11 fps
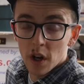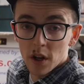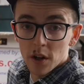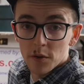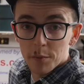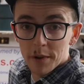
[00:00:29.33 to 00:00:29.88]

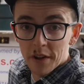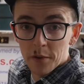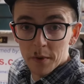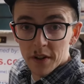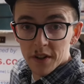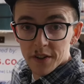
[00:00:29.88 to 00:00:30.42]
a
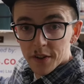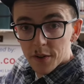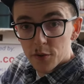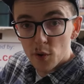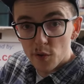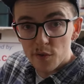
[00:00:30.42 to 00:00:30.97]
replacement
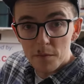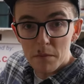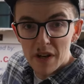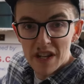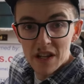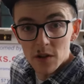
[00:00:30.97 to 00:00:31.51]
sort of
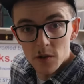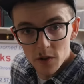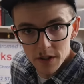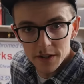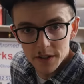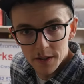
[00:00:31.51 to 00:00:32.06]
mini unit.